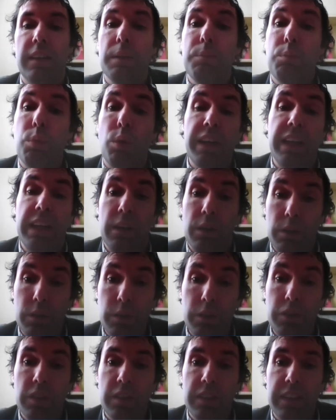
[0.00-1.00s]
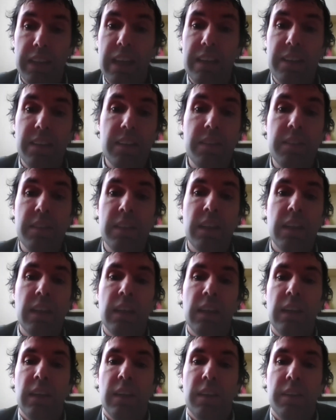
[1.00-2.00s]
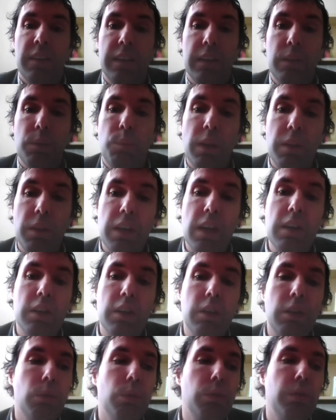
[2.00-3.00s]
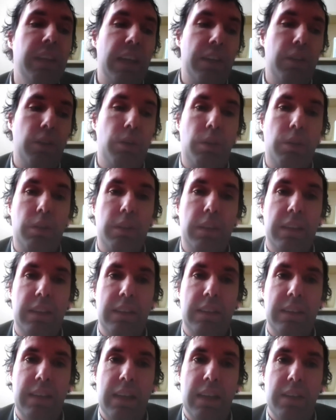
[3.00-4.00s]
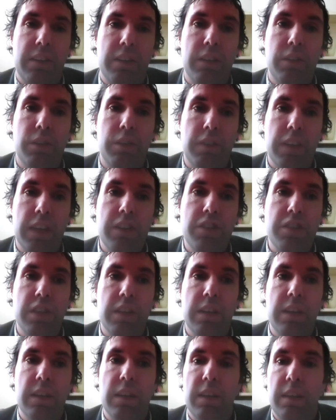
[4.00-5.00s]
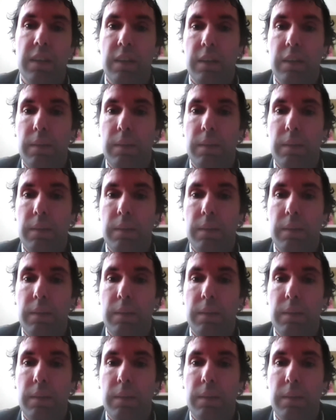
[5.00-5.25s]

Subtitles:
type 1 errors. That is, they will not conclude that an intervention